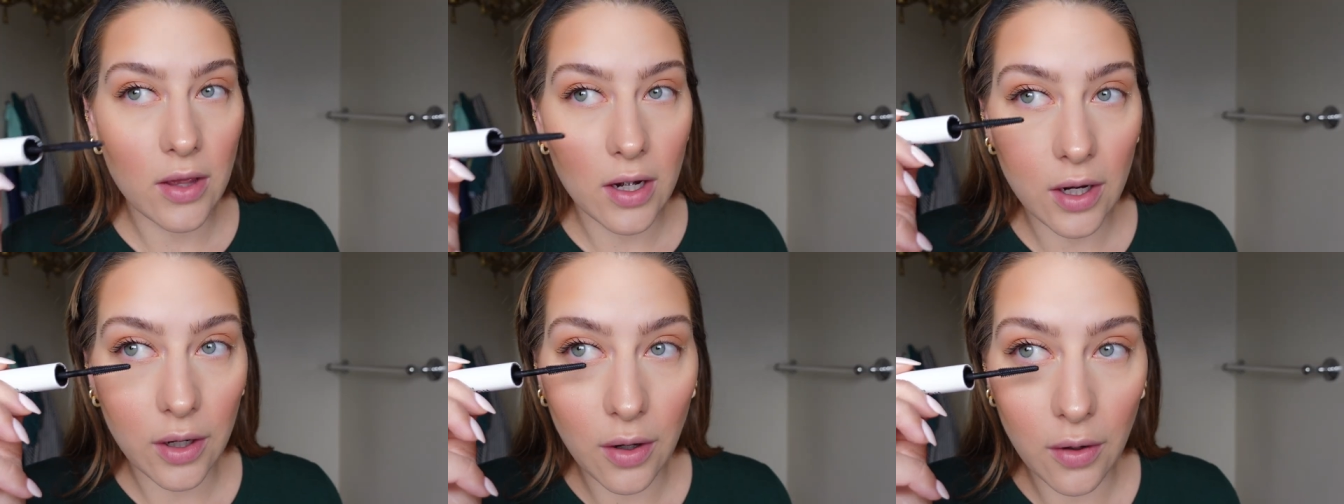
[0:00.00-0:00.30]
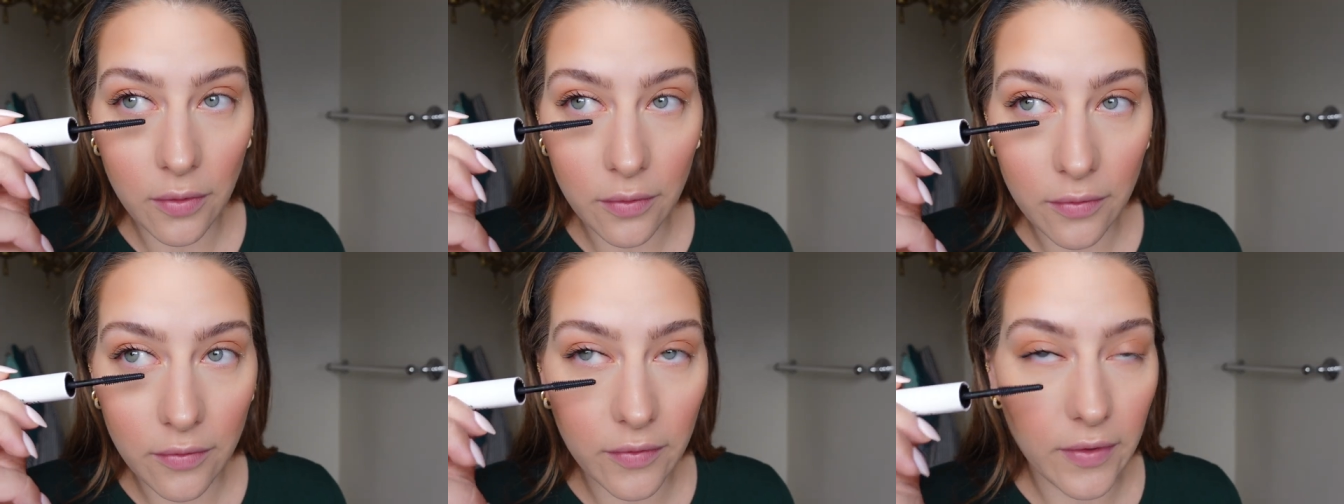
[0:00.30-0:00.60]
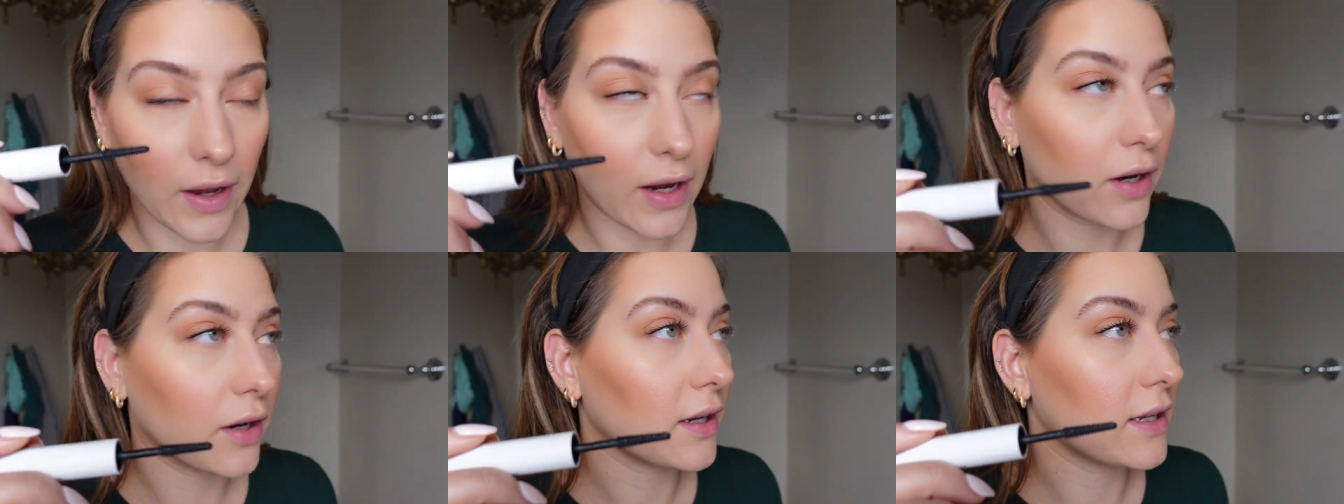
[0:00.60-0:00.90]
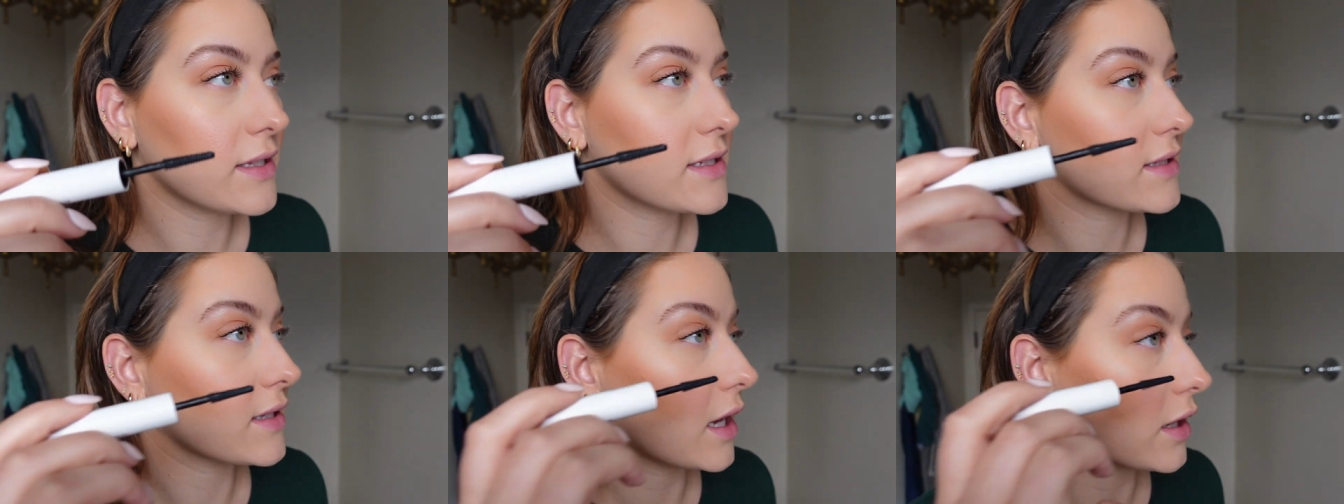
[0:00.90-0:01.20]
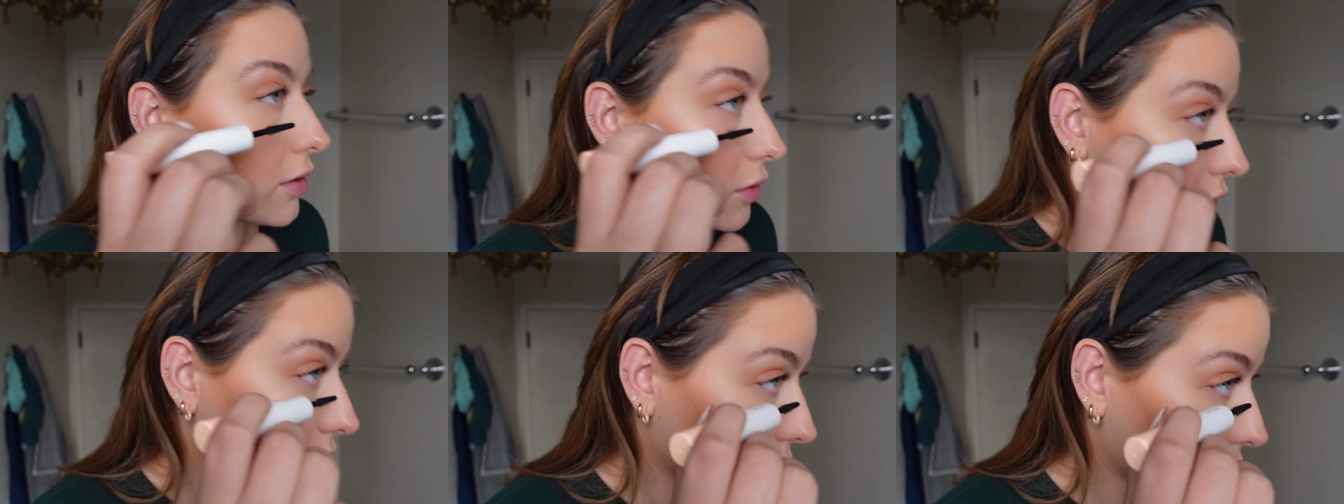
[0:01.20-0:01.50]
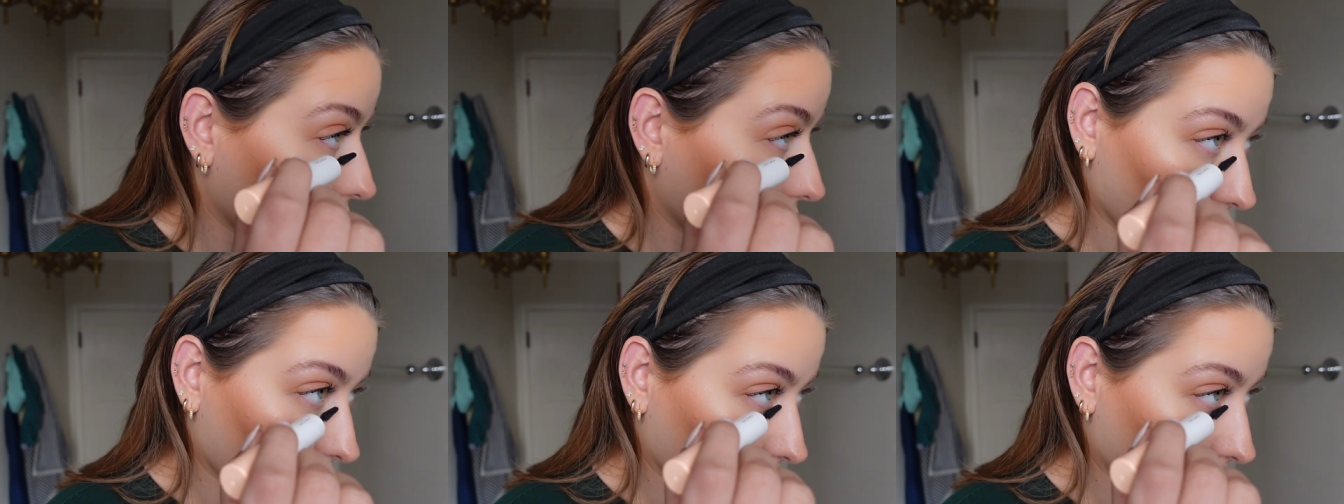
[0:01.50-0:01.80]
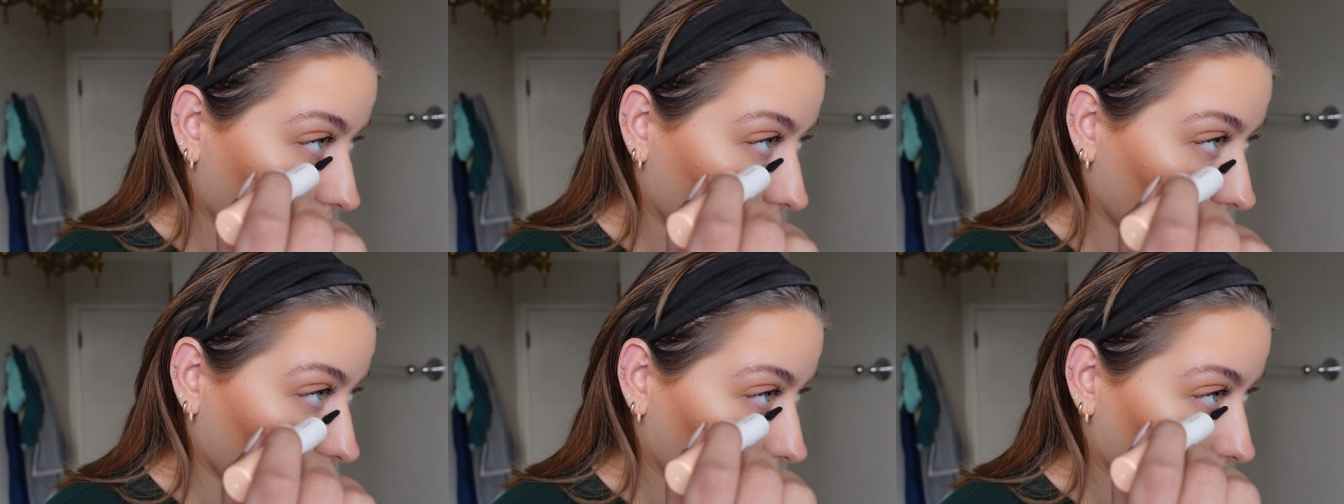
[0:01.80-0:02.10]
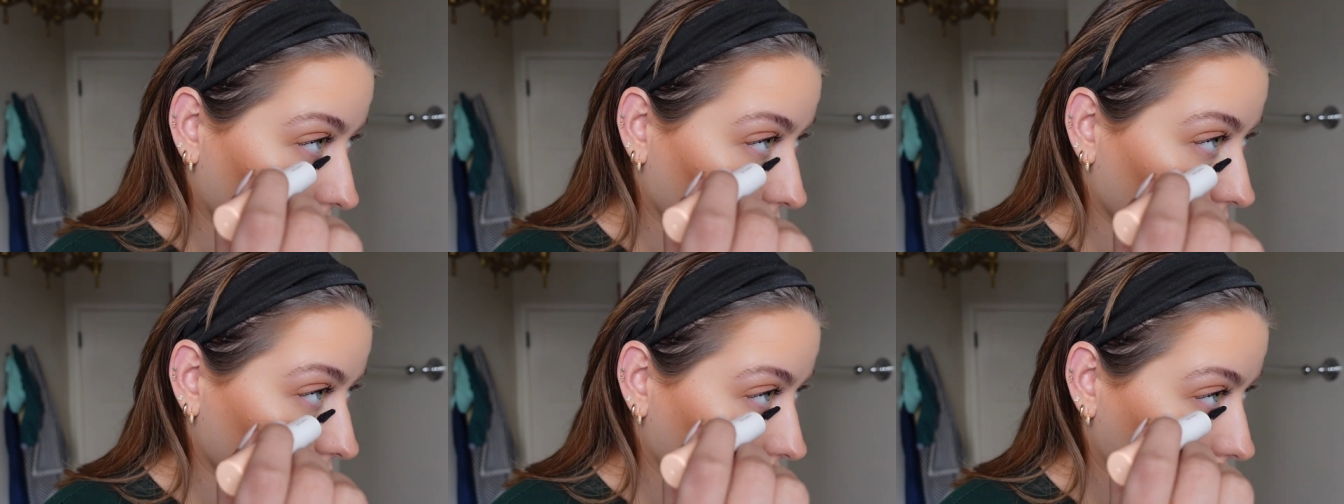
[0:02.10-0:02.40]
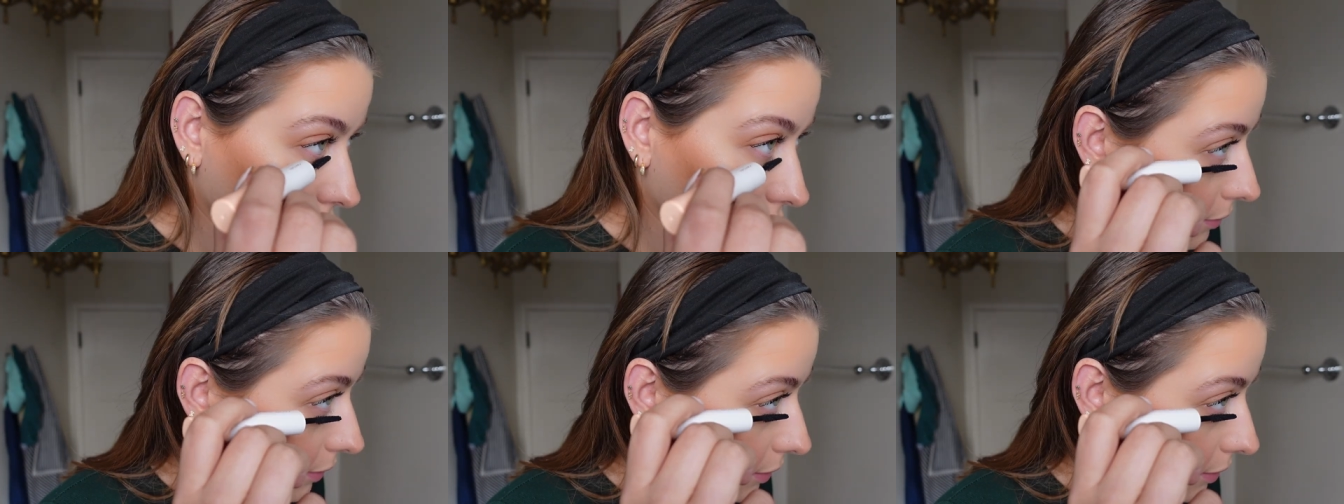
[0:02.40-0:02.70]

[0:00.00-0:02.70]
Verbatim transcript: And then I go very subtle on